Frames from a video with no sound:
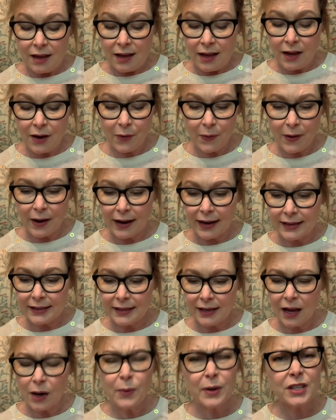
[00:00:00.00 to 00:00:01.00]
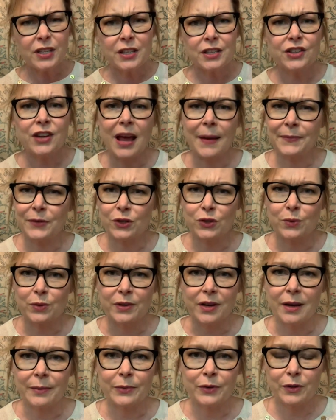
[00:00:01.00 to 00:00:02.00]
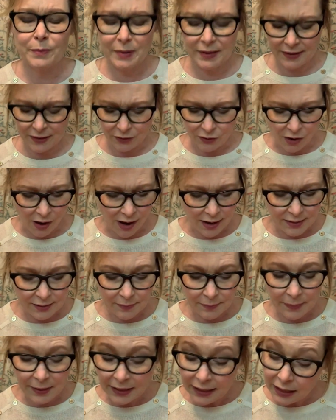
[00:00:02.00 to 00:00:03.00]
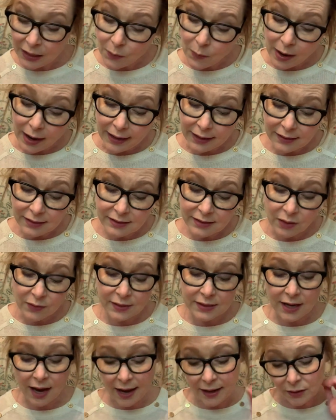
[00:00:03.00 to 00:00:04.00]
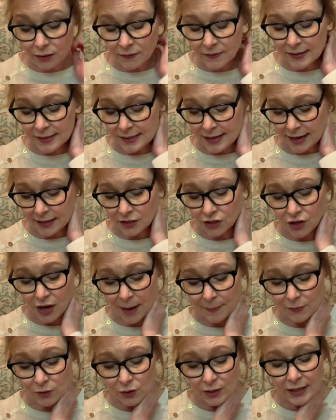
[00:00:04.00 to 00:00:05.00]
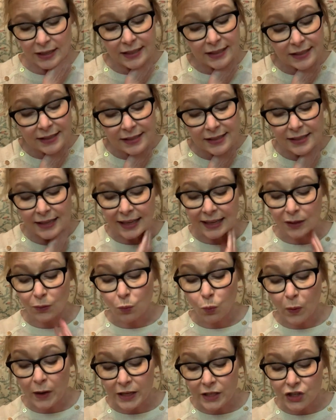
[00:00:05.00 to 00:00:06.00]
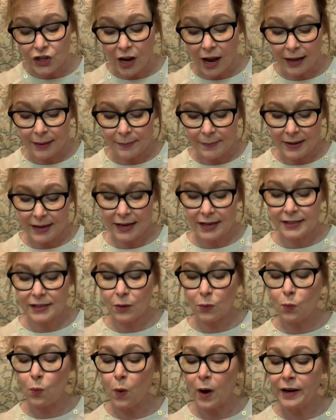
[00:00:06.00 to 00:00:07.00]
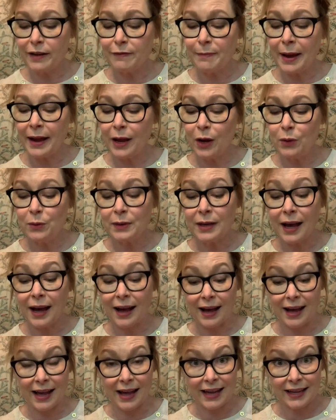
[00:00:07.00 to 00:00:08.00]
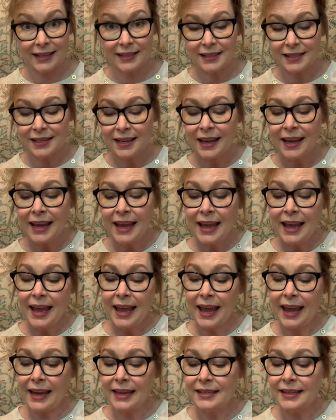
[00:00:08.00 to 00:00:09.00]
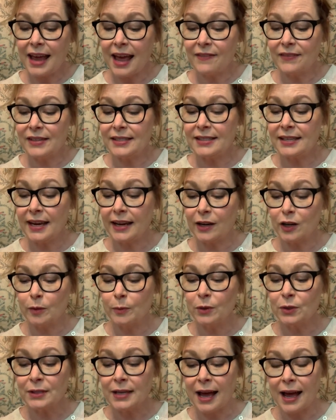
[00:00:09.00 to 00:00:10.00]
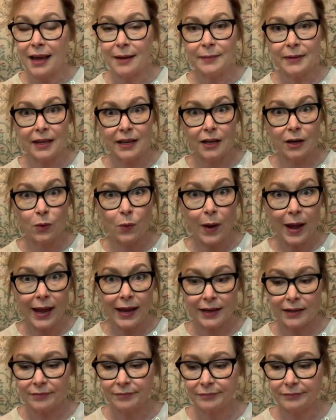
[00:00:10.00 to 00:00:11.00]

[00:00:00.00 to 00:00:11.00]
All right, I wish the chapters were numbered, but they're not. But anyway, so the title of this next chapter is In Which I Meet One of My Own Kind and Have a Terrible Time Getting Away.